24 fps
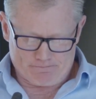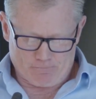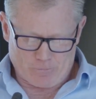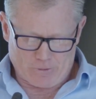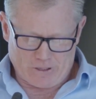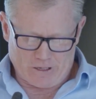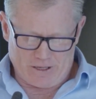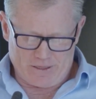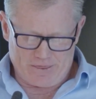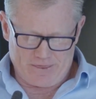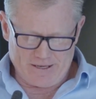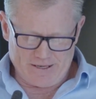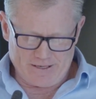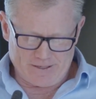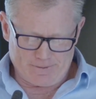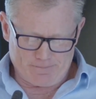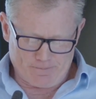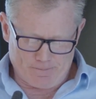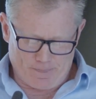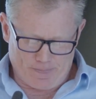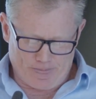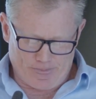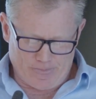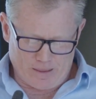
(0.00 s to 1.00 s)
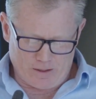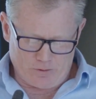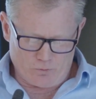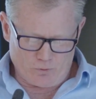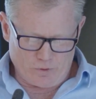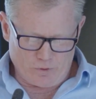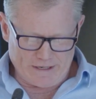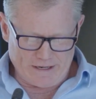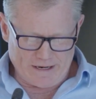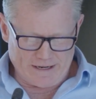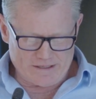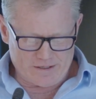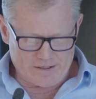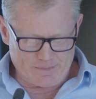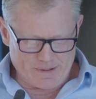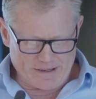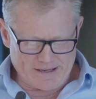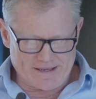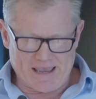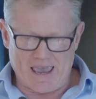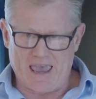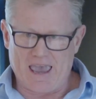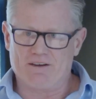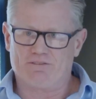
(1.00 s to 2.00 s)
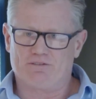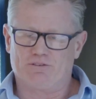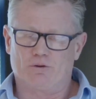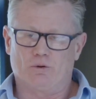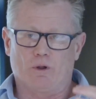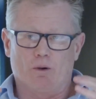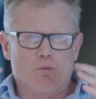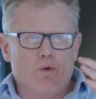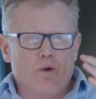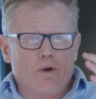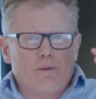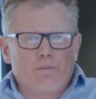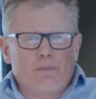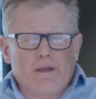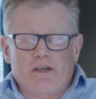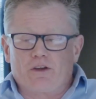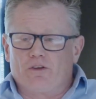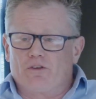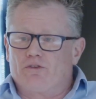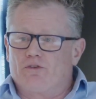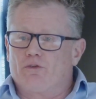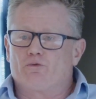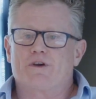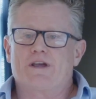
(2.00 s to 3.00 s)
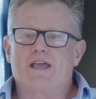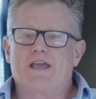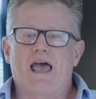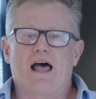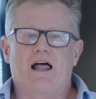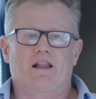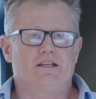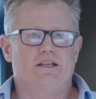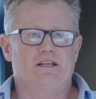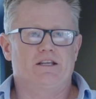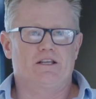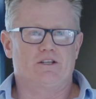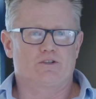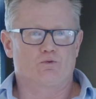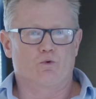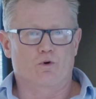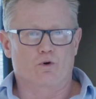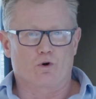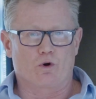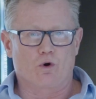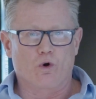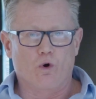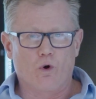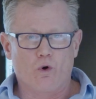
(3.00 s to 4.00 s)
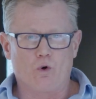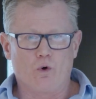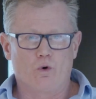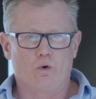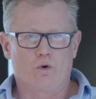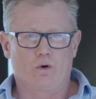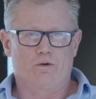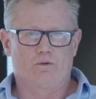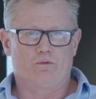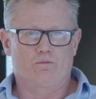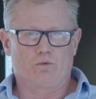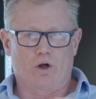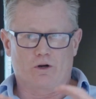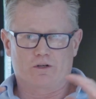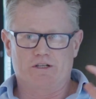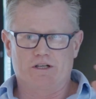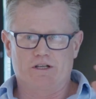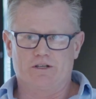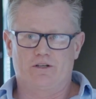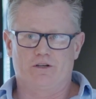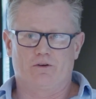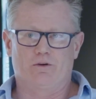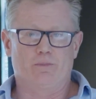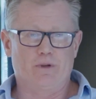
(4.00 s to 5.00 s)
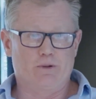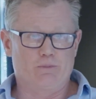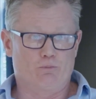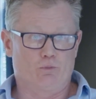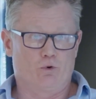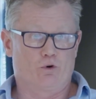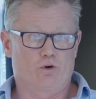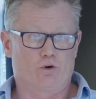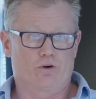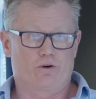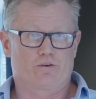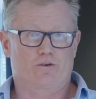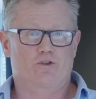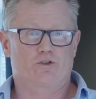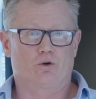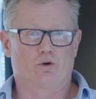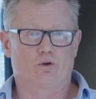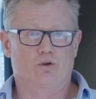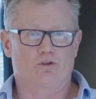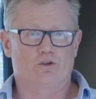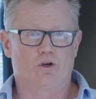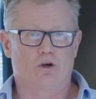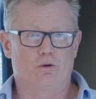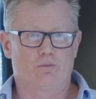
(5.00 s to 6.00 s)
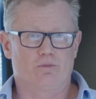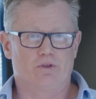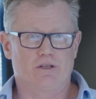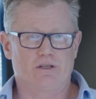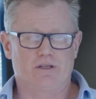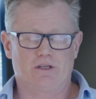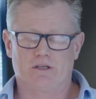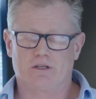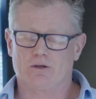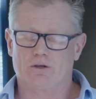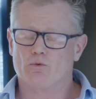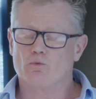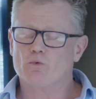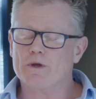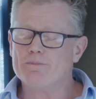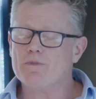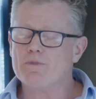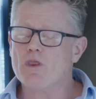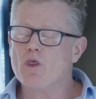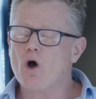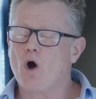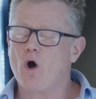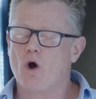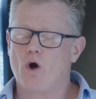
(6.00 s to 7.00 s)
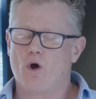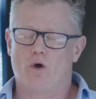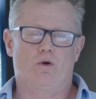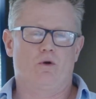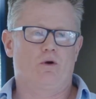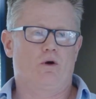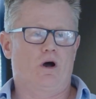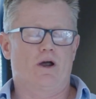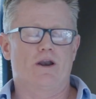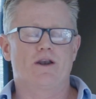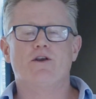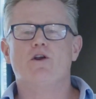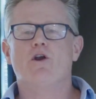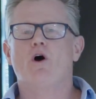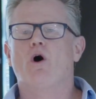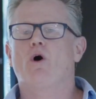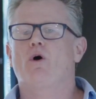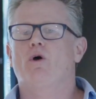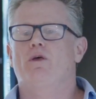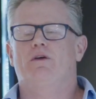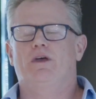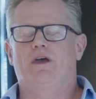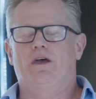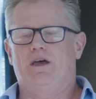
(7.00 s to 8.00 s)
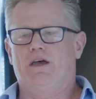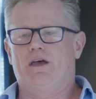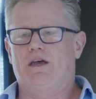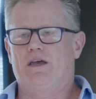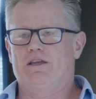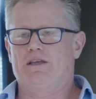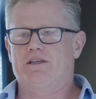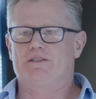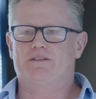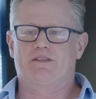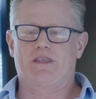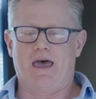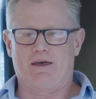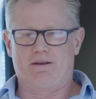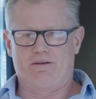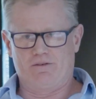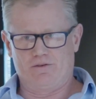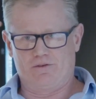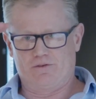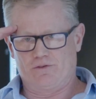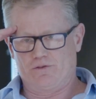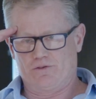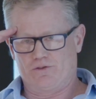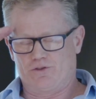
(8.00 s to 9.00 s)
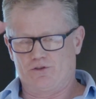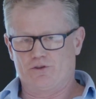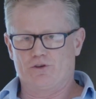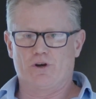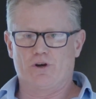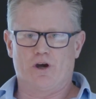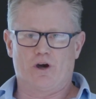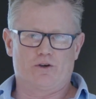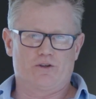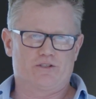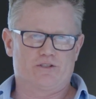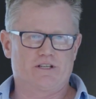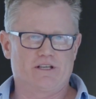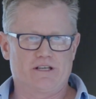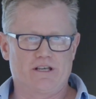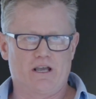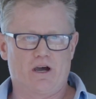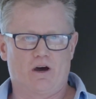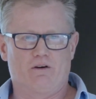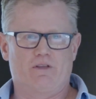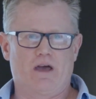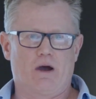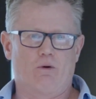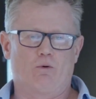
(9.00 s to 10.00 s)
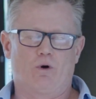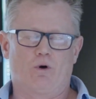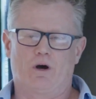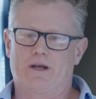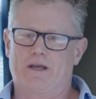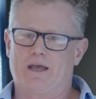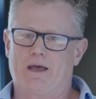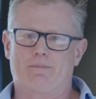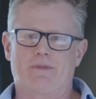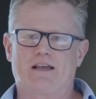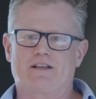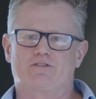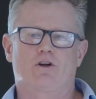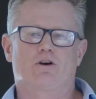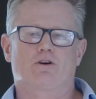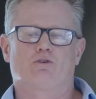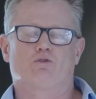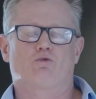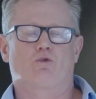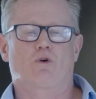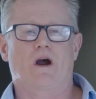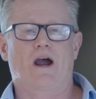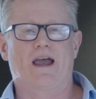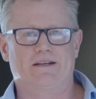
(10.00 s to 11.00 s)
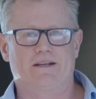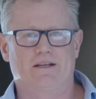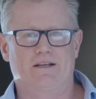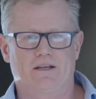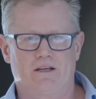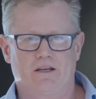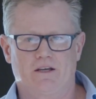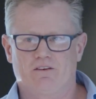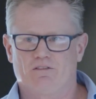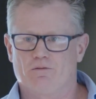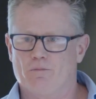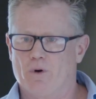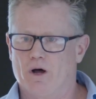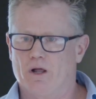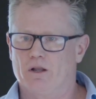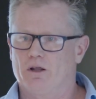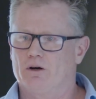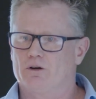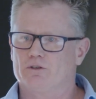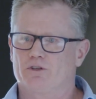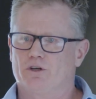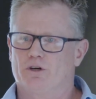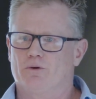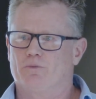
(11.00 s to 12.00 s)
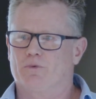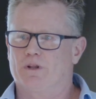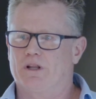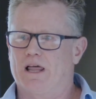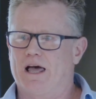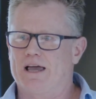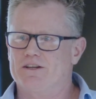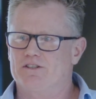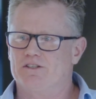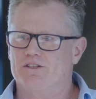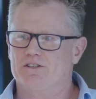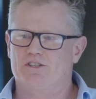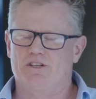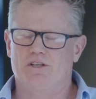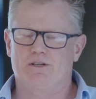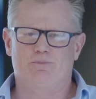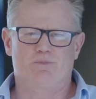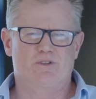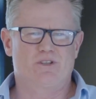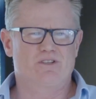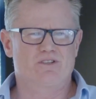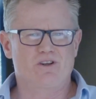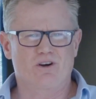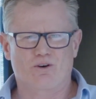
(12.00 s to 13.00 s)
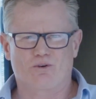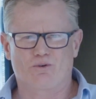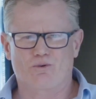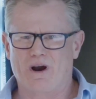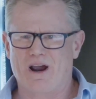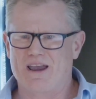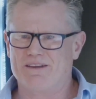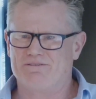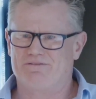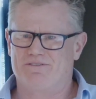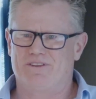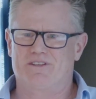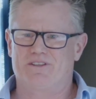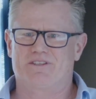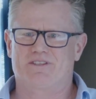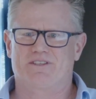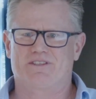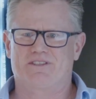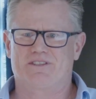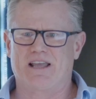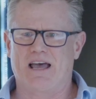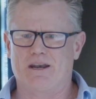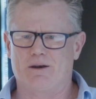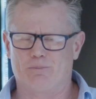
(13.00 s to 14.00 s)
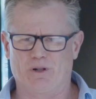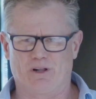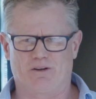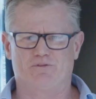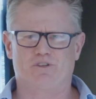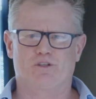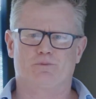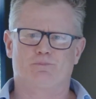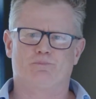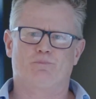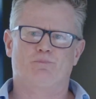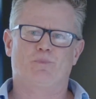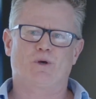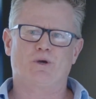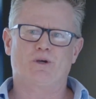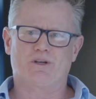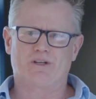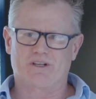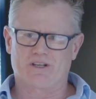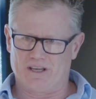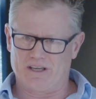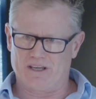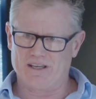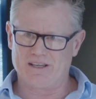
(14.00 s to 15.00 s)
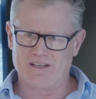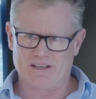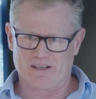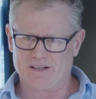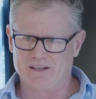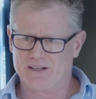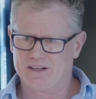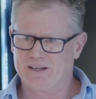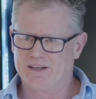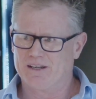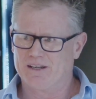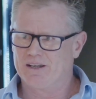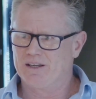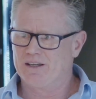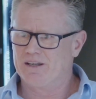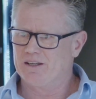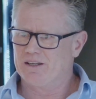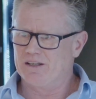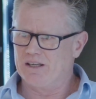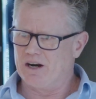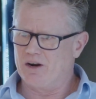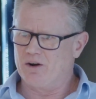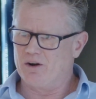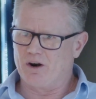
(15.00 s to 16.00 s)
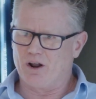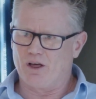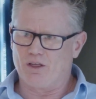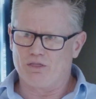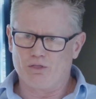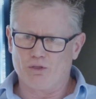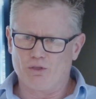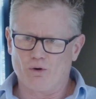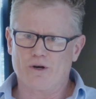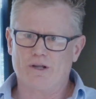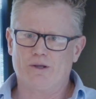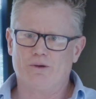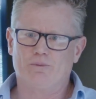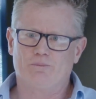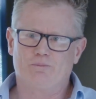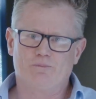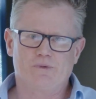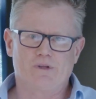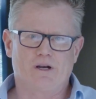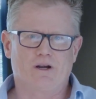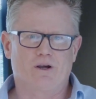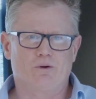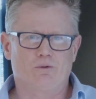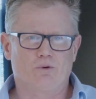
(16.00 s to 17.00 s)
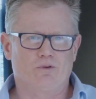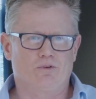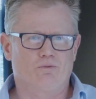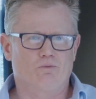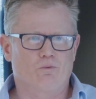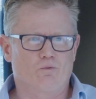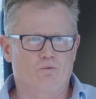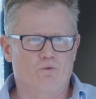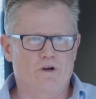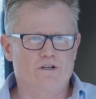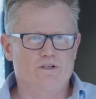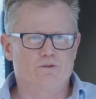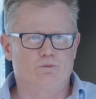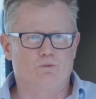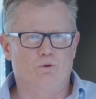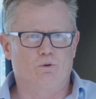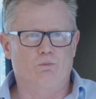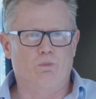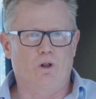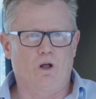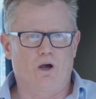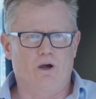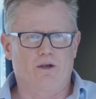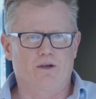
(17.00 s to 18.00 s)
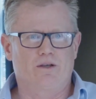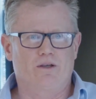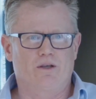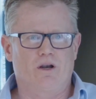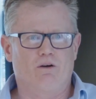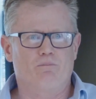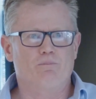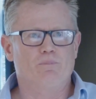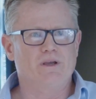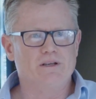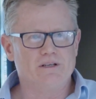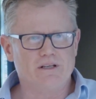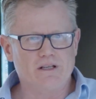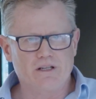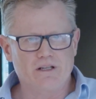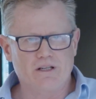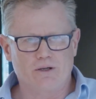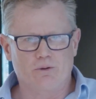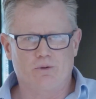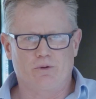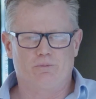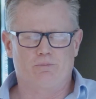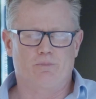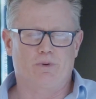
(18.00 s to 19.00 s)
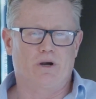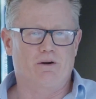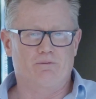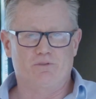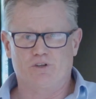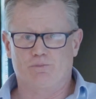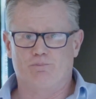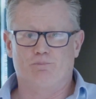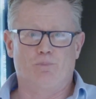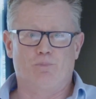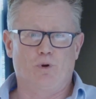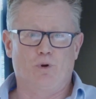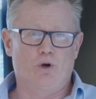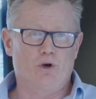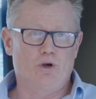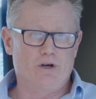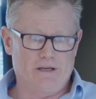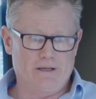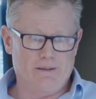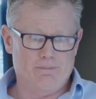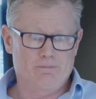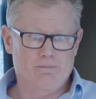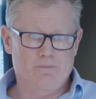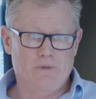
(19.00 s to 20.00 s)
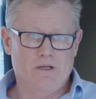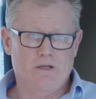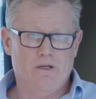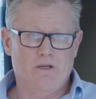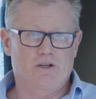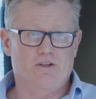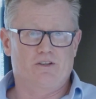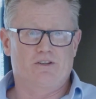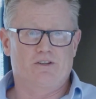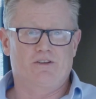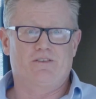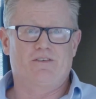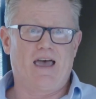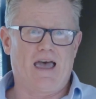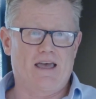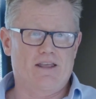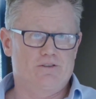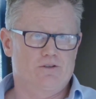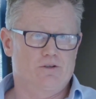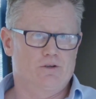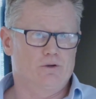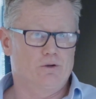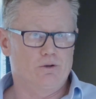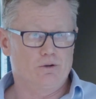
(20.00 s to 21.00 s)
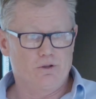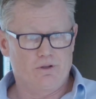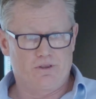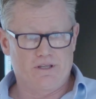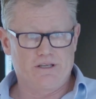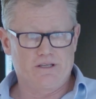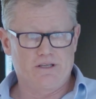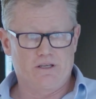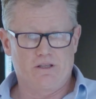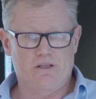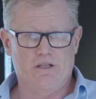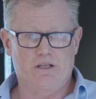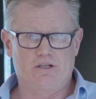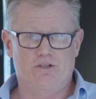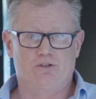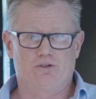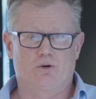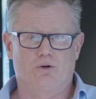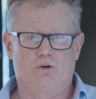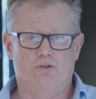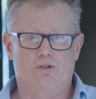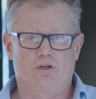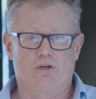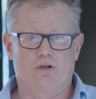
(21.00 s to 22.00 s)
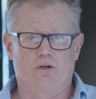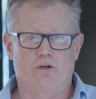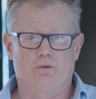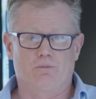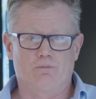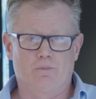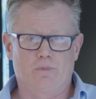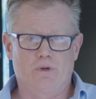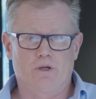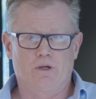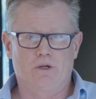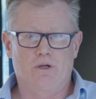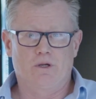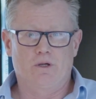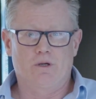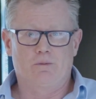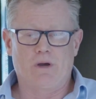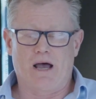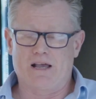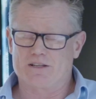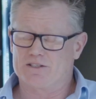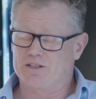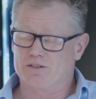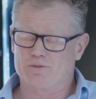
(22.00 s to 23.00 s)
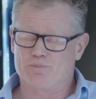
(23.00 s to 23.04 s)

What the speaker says: I think we need to be careful, and because the reality is we're all locked into a bit more of short-term thinking. I know as that pseudo-CEO of that wine company, that's not great for my long-term relationships. It's not great for the sustainability. I've just burned Keegan, and I thought he, was a reasonable bloke, and I've been dealing with, but I've just burned him because I've had to think in these short-term paths.